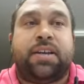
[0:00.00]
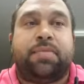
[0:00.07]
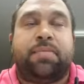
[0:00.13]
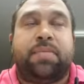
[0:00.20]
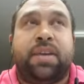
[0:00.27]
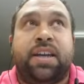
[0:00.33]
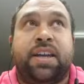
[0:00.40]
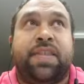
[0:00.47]

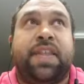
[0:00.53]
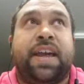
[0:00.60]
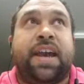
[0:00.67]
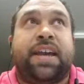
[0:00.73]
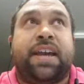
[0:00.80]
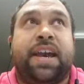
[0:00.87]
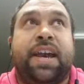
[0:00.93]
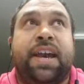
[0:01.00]
in that
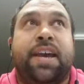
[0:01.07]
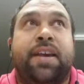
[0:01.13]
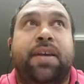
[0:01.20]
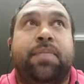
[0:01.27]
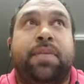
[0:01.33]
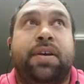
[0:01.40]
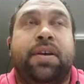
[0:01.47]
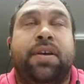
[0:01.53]
game,
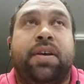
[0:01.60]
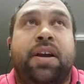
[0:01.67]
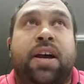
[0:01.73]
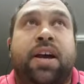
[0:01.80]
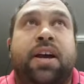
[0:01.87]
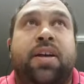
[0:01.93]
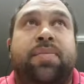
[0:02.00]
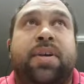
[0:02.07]

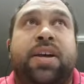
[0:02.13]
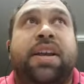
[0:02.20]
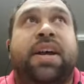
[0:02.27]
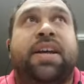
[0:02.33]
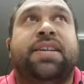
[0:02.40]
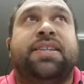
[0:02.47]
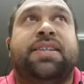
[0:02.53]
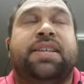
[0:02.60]
and
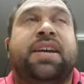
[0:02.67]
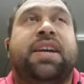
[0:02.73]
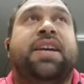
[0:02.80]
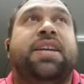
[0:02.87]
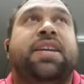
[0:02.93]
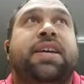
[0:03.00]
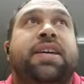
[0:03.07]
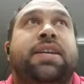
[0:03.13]

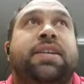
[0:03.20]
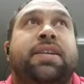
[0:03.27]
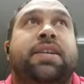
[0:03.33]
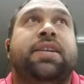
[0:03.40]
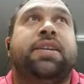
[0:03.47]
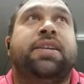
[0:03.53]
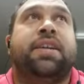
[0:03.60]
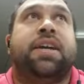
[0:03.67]
understanding
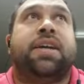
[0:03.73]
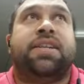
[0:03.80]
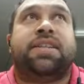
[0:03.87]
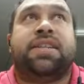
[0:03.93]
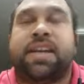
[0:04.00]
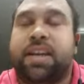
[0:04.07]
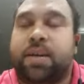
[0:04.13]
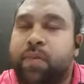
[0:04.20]

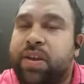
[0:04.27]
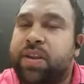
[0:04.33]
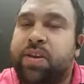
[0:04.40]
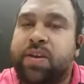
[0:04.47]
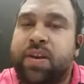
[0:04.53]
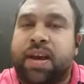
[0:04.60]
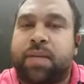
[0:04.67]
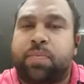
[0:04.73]
whether you
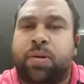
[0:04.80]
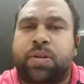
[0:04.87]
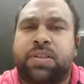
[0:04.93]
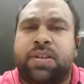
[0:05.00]
had a positive